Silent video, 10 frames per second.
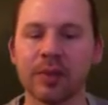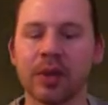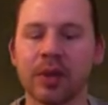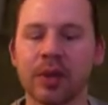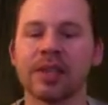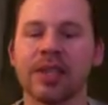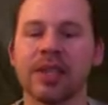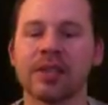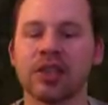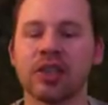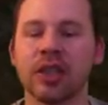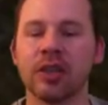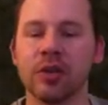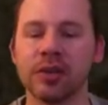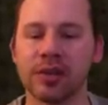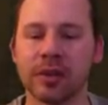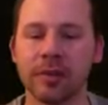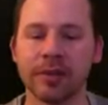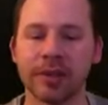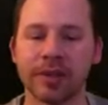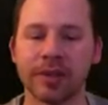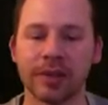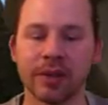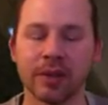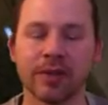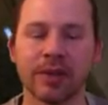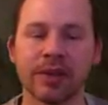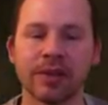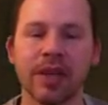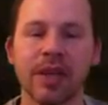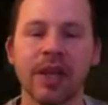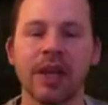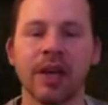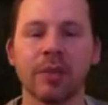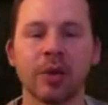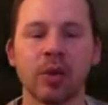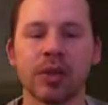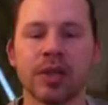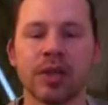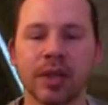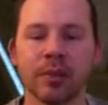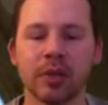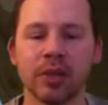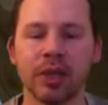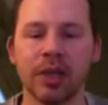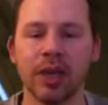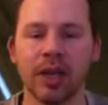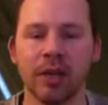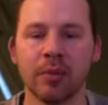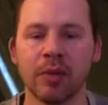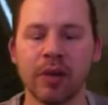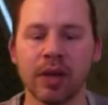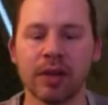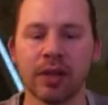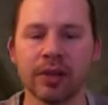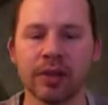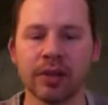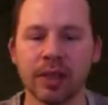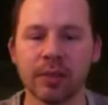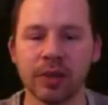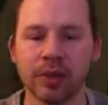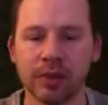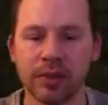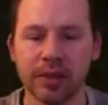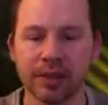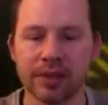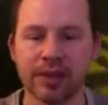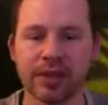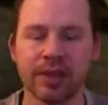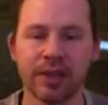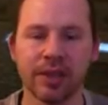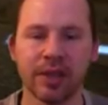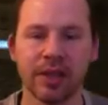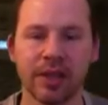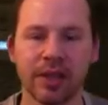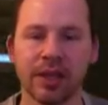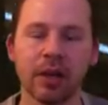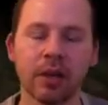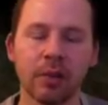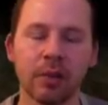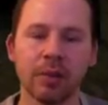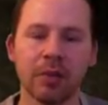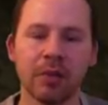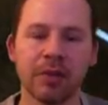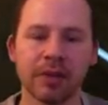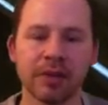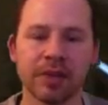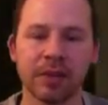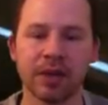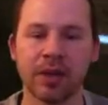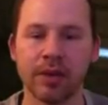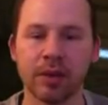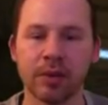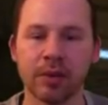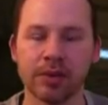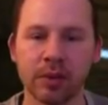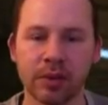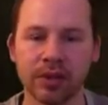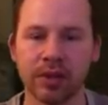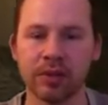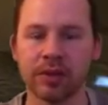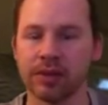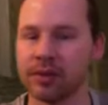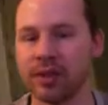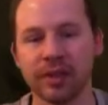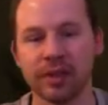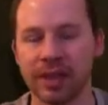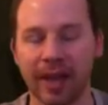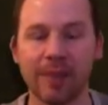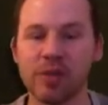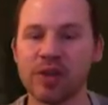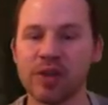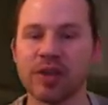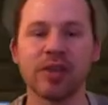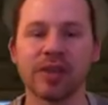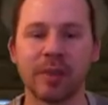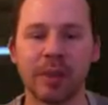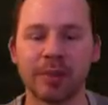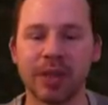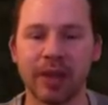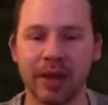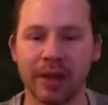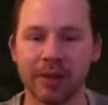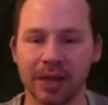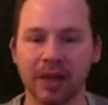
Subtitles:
one of these keys actually loses them for you. I don't have these gold key anymore. Before I go down there, I'm gonna do this, and I don't know how many people found this secret. I thought it was a cool secret, because, you know, like, I'm just, as soon as I'm up there, I'm like,